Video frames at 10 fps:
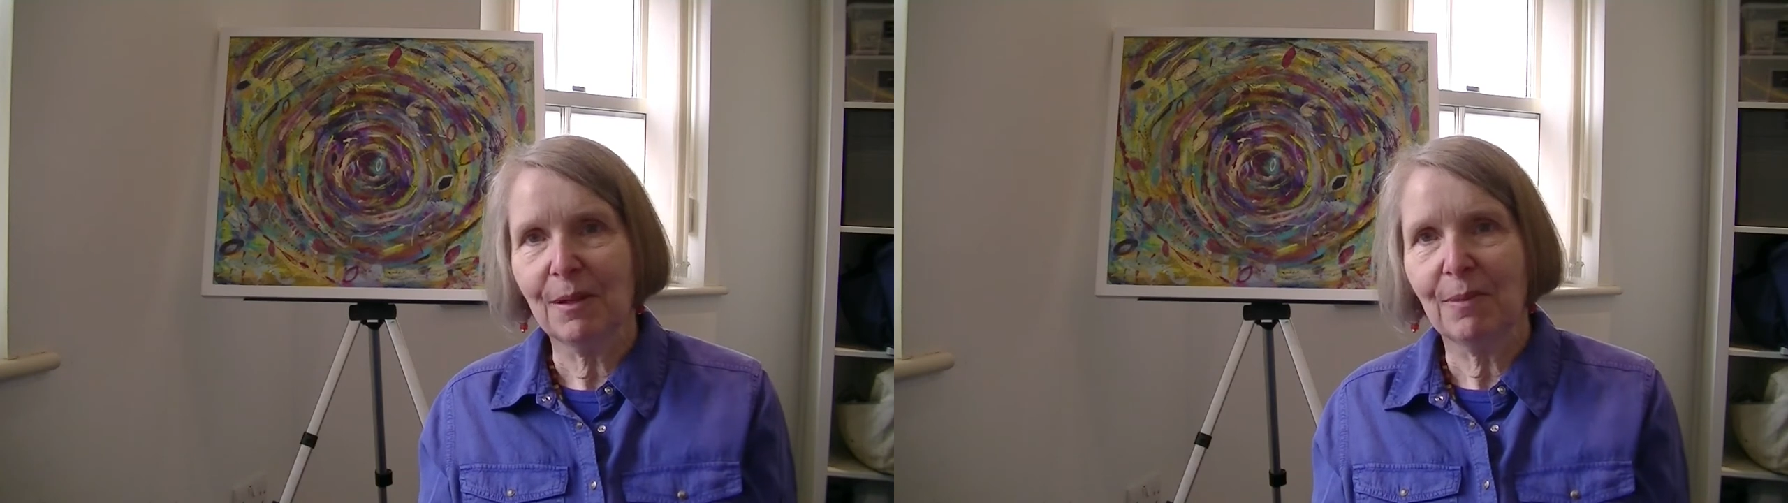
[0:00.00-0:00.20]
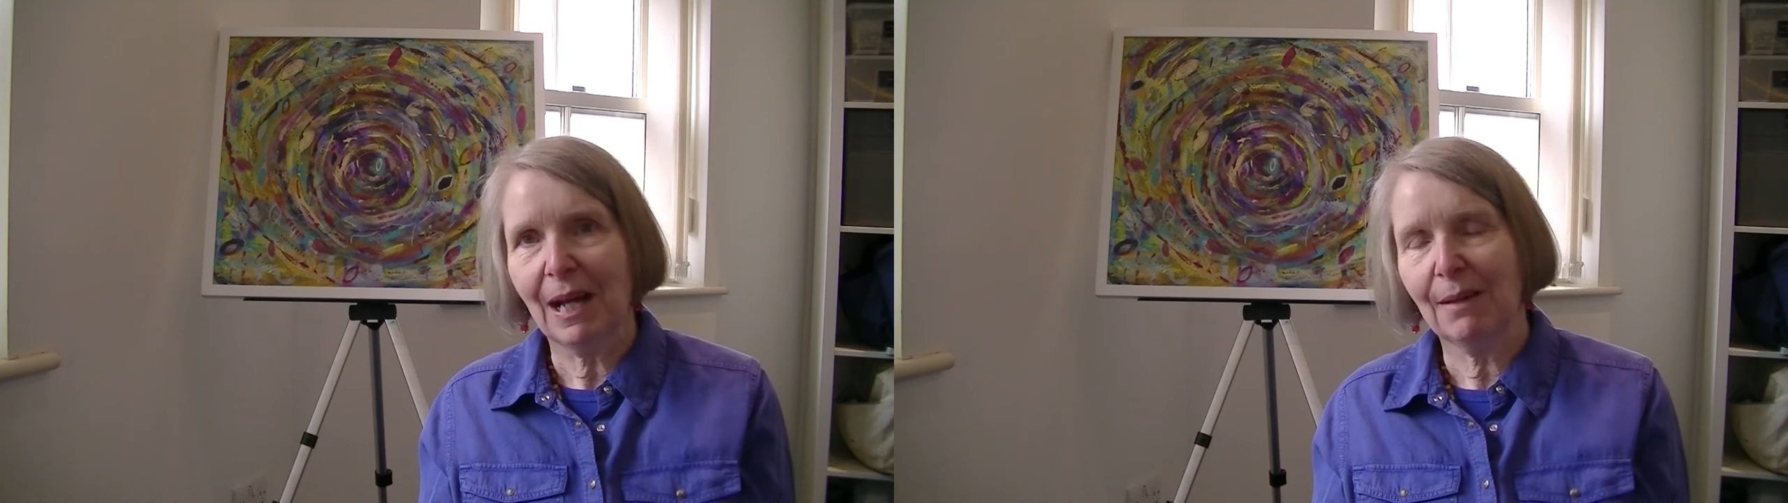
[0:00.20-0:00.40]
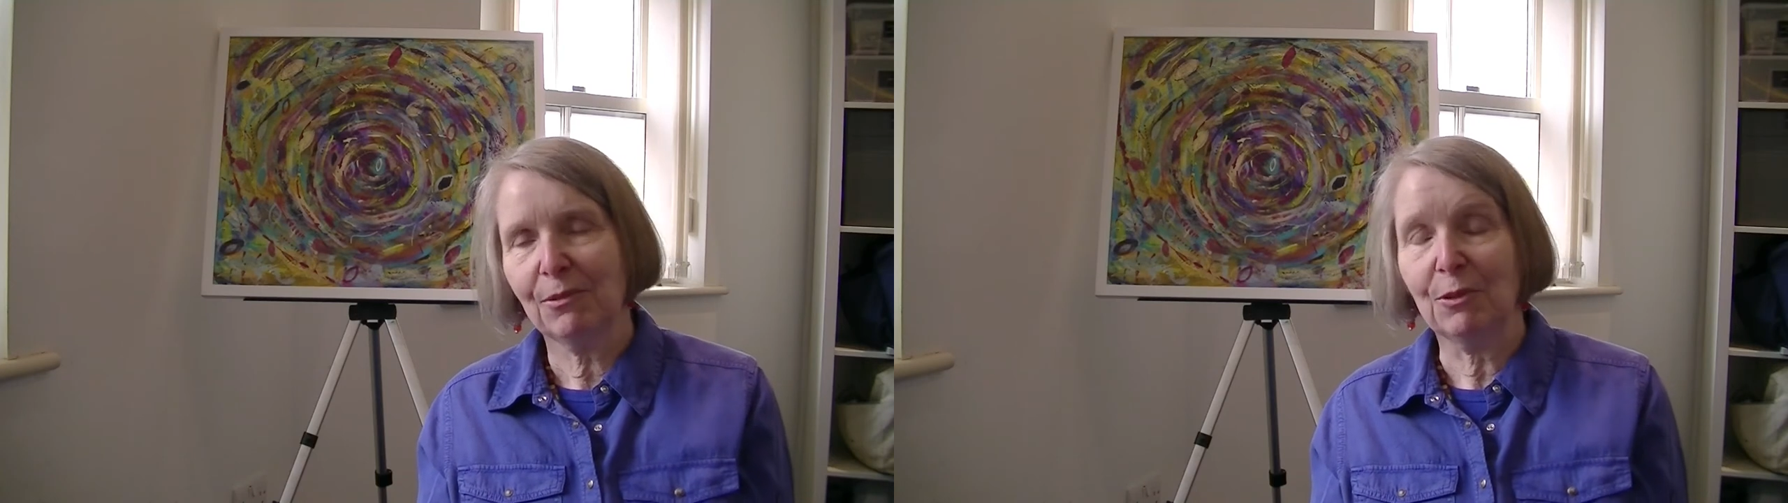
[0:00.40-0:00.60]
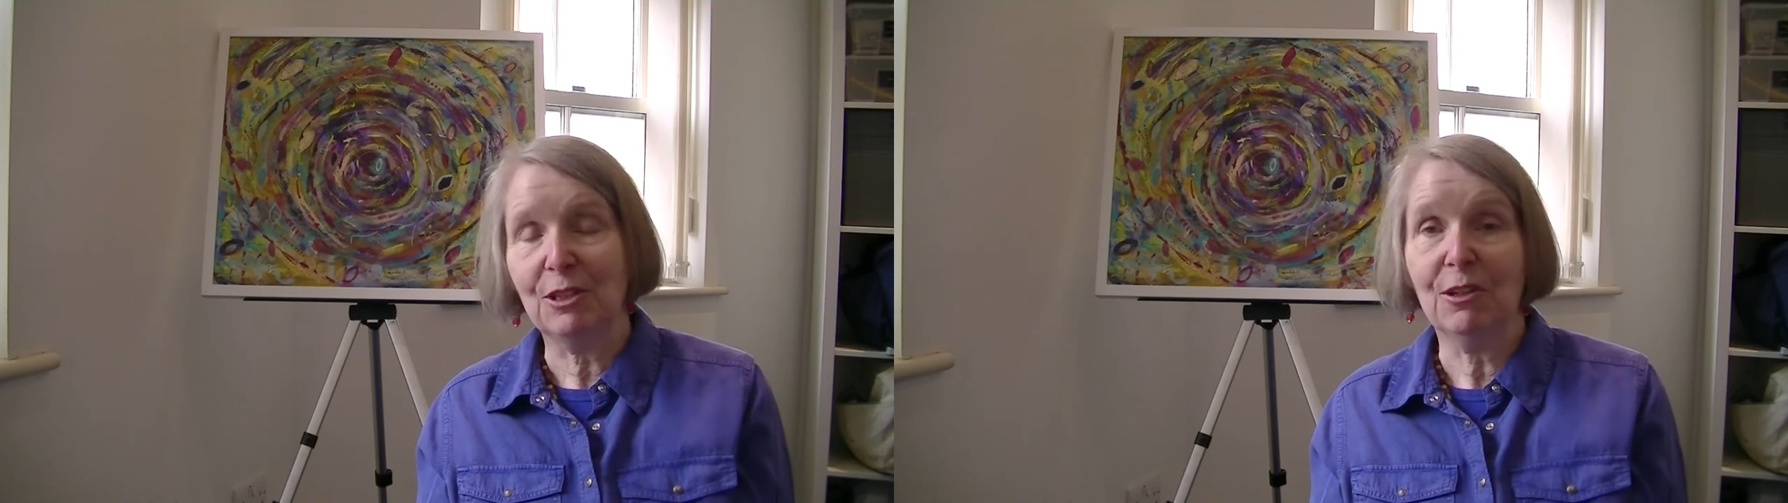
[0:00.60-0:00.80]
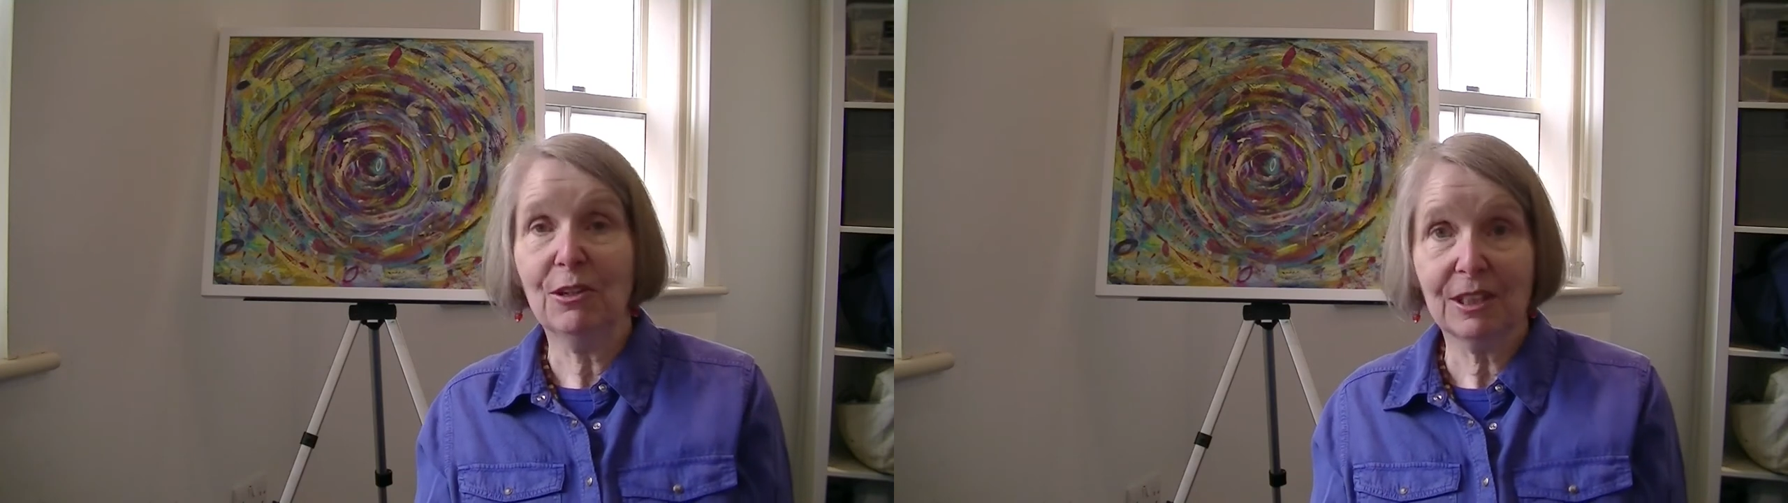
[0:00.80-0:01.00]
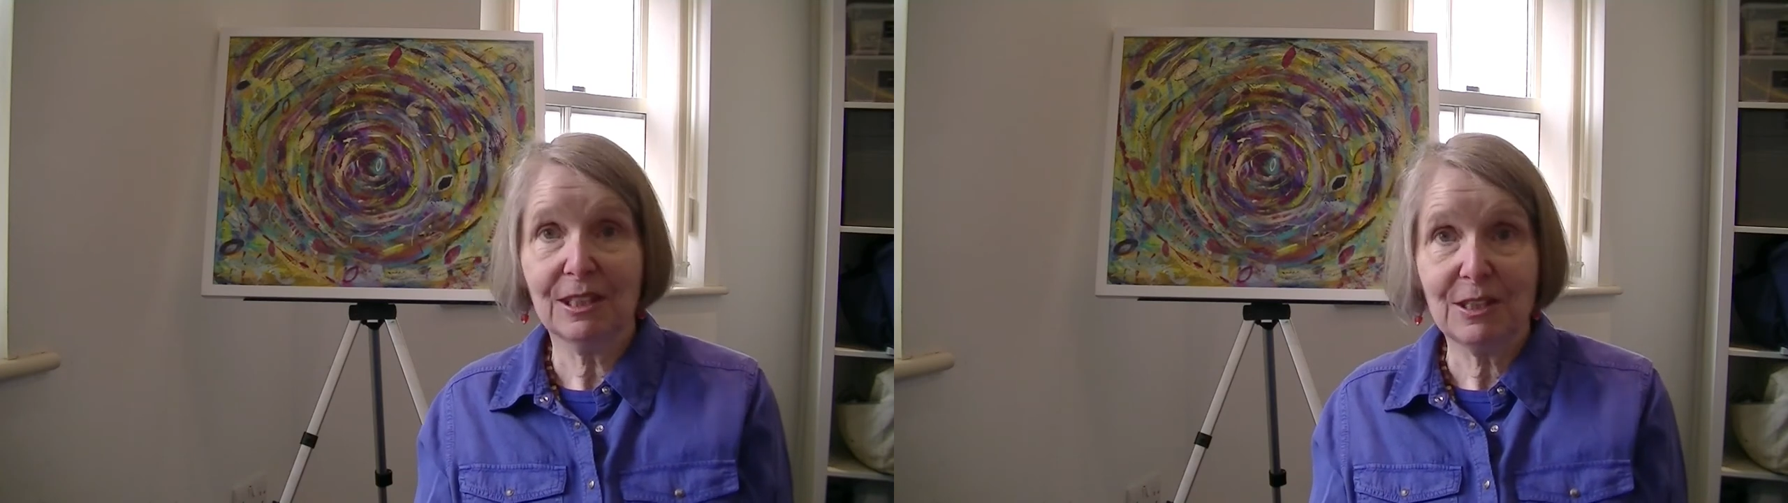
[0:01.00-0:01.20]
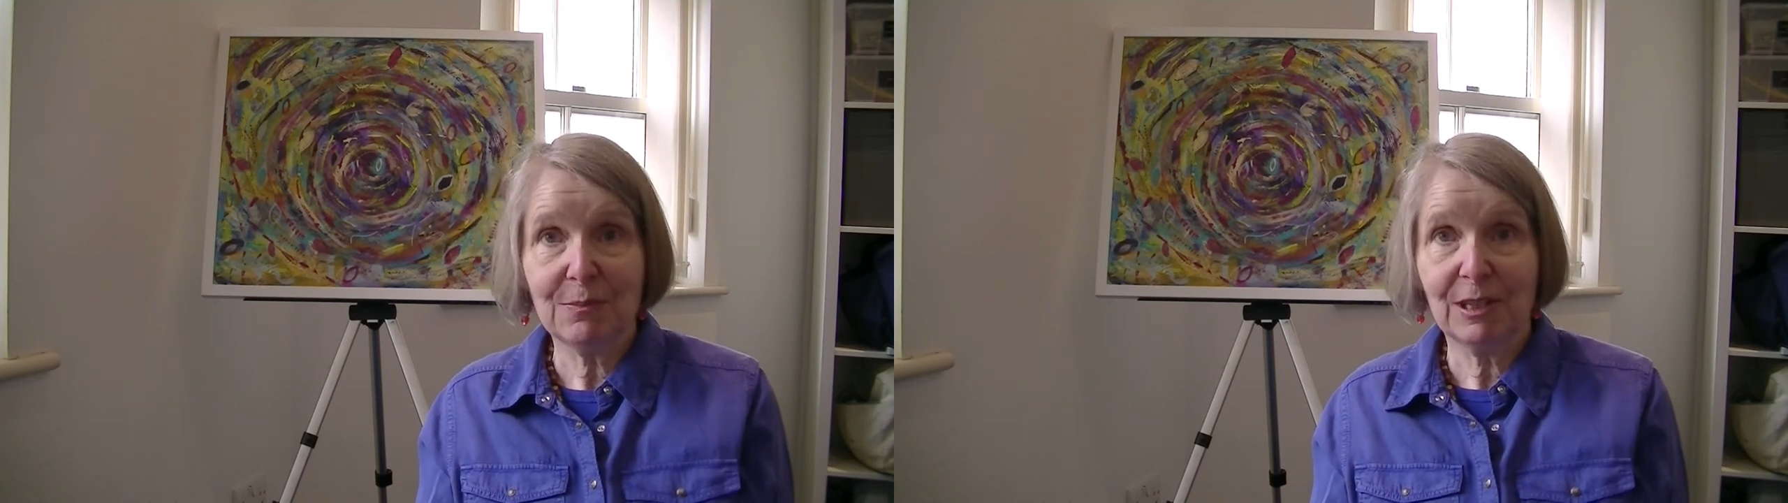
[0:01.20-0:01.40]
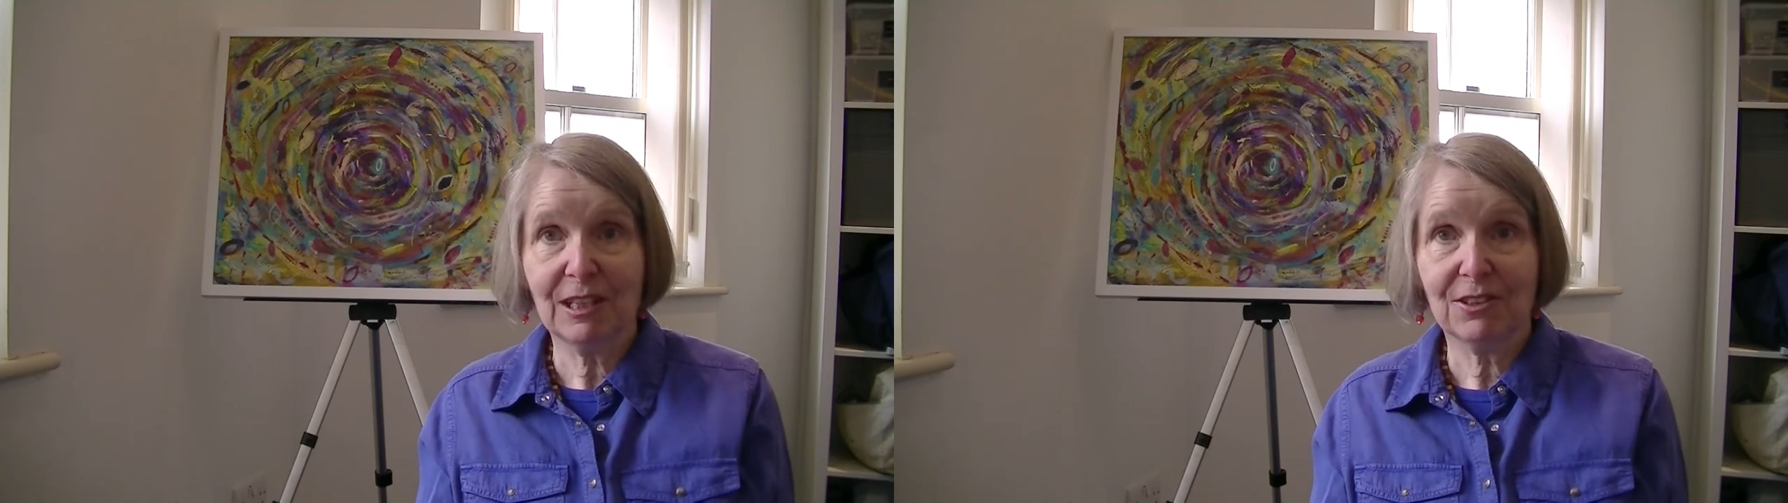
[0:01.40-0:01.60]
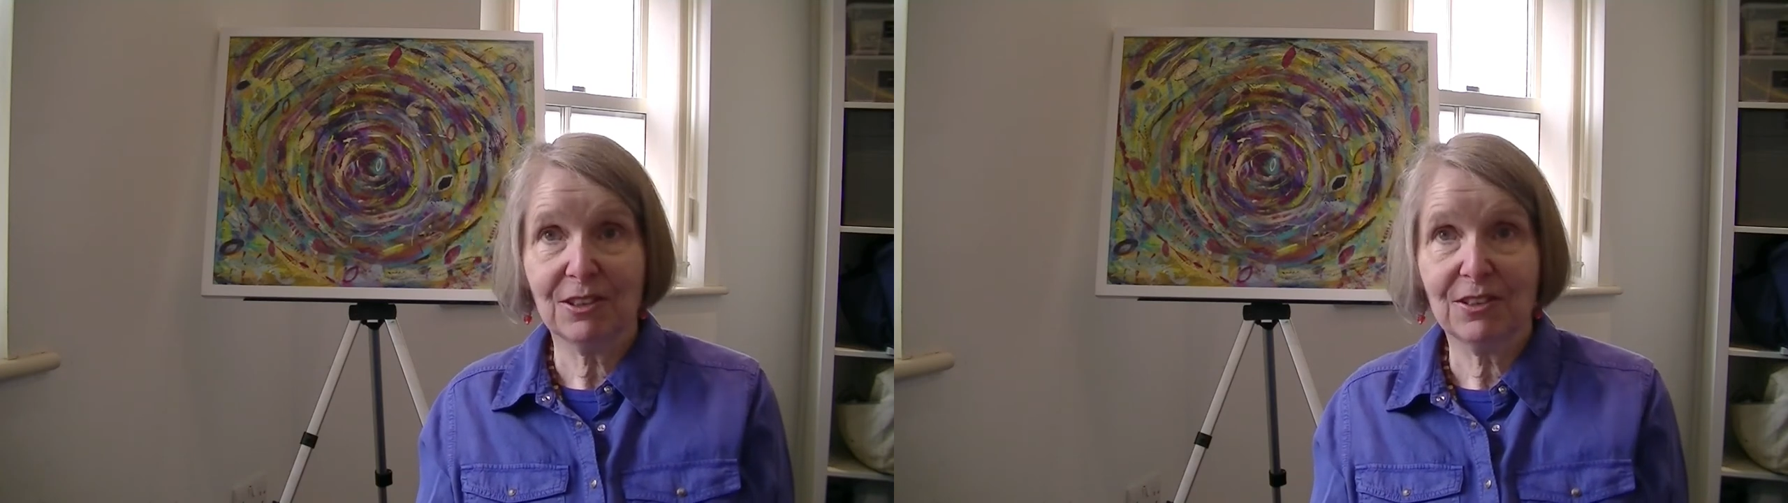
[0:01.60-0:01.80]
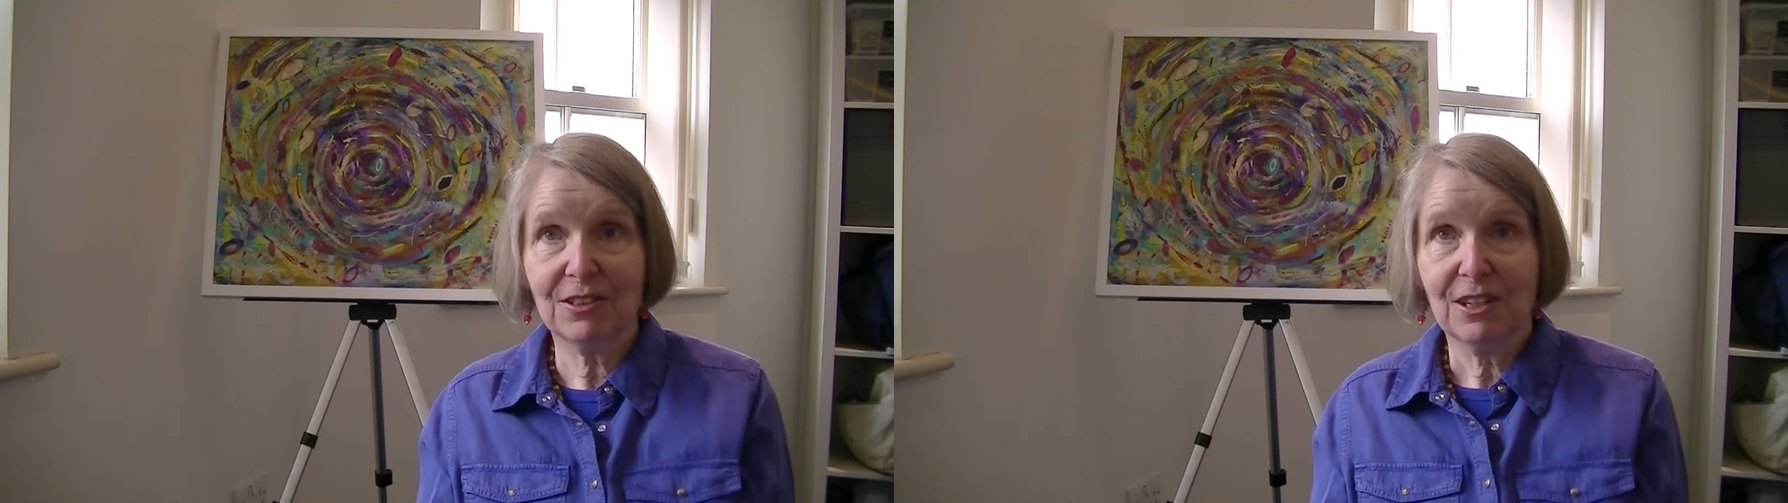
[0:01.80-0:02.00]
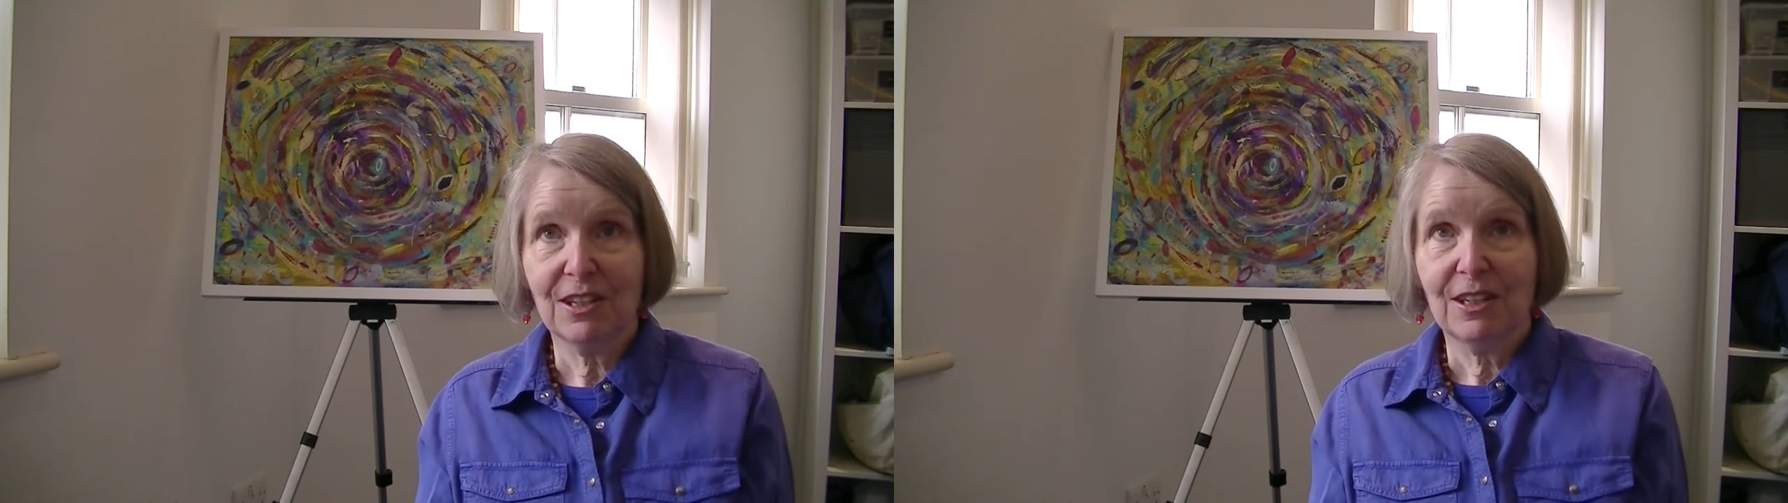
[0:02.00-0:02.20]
And perhaps when you look at these pictures,